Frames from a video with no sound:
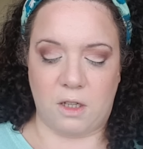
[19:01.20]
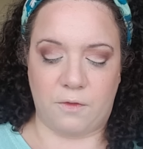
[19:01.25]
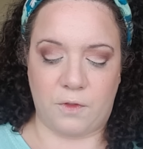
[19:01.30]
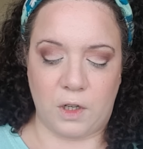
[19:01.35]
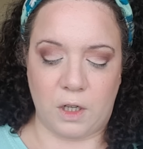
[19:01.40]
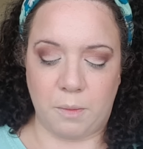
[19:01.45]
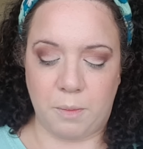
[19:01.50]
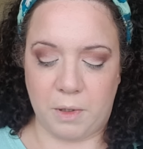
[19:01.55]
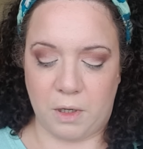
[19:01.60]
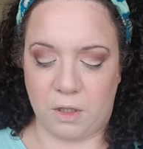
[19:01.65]
So I've
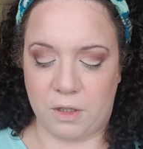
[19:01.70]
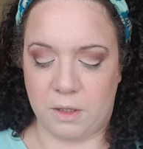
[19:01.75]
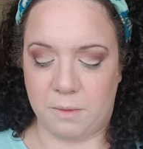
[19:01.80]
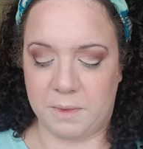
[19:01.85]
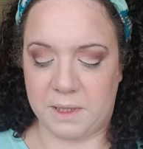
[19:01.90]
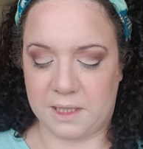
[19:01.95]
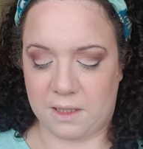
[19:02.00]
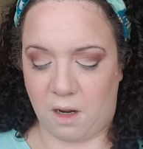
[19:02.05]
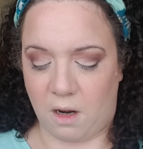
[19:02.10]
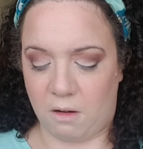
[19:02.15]
got to put on the
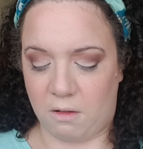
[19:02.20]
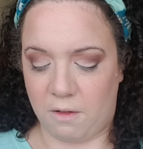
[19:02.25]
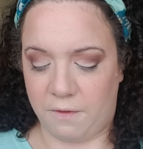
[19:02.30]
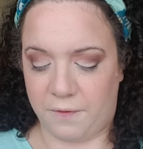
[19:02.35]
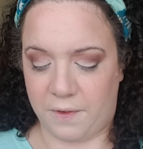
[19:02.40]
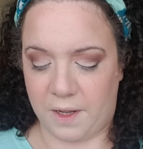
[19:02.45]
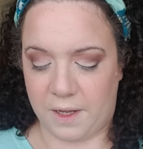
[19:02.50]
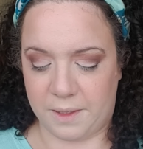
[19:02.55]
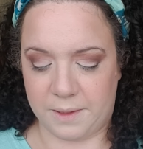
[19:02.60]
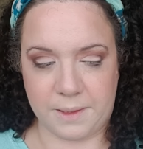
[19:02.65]
mascara
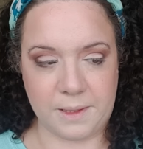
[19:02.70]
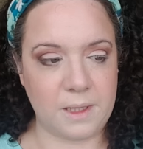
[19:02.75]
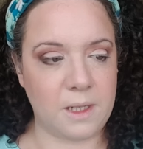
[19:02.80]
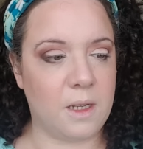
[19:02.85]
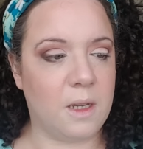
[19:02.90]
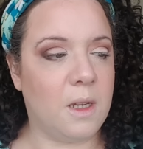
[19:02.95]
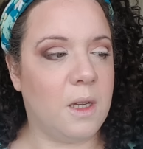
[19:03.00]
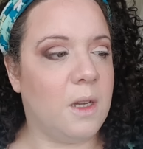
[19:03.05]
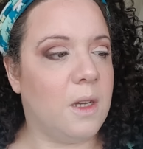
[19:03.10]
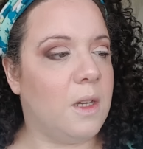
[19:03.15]
first.
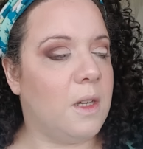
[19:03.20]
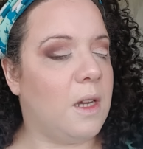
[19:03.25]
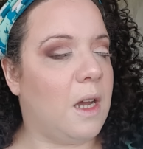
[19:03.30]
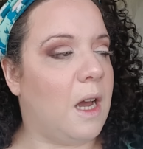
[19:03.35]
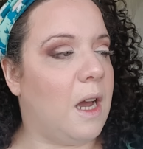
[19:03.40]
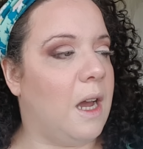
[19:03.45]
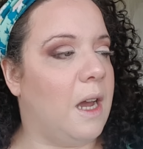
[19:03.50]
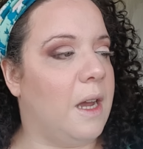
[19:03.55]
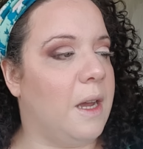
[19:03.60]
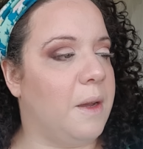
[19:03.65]

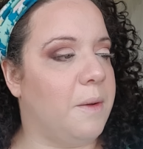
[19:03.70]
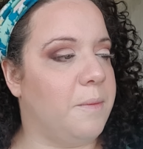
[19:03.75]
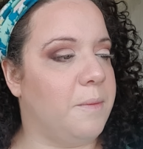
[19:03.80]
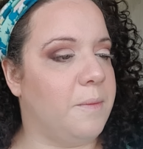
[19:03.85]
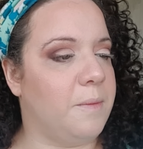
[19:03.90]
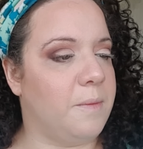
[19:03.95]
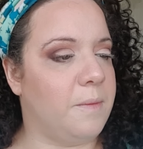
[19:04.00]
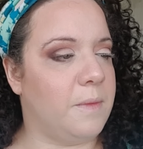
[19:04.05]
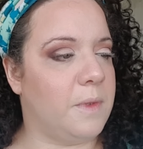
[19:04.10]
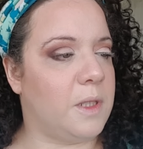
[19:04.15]
So
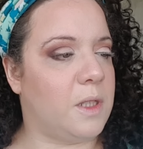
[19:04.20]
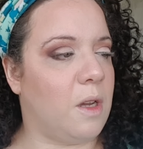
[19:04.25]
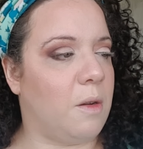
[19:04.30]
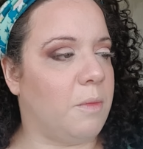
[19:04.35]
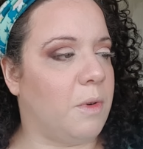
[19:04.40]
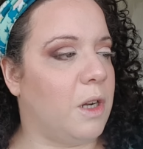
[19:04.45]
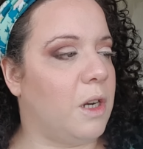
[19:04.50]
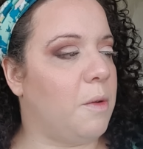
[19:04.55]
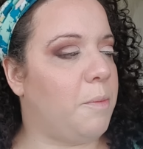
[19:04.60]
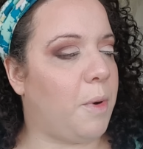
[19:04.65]

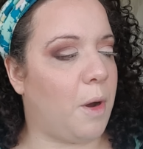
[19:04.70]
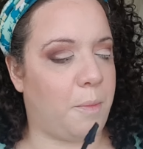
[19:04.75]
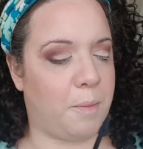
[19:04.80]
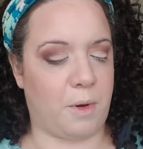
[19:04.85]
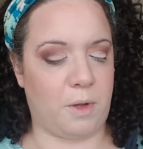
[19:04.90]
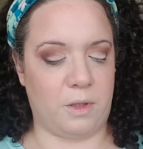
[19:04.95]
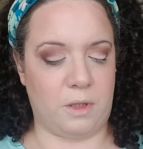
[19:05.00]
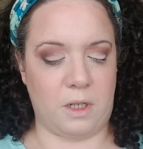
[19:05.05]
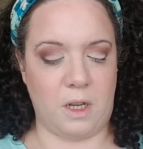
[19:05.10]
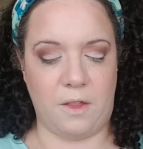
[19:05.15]
I'm going to
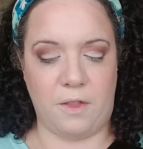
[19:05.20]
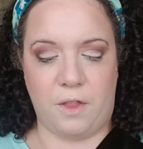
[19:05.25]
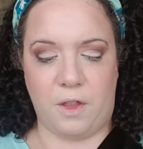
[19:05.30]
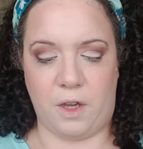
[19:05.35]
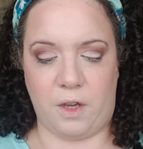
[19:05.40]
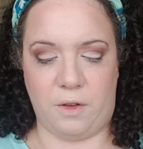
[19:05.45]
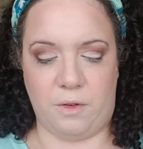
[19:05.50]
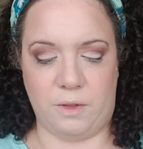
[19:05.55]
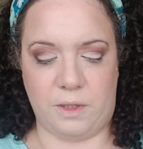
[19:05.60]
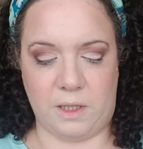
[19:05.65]
pop on
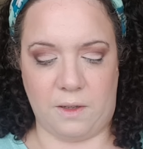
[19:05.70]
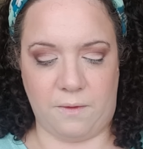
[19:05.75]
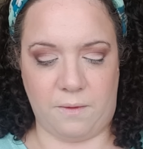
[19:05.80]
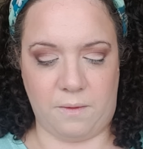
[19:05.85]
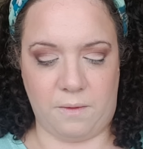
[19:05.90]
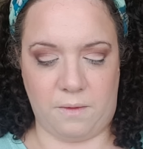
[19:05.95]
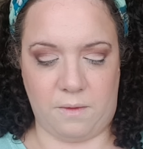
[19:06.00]
the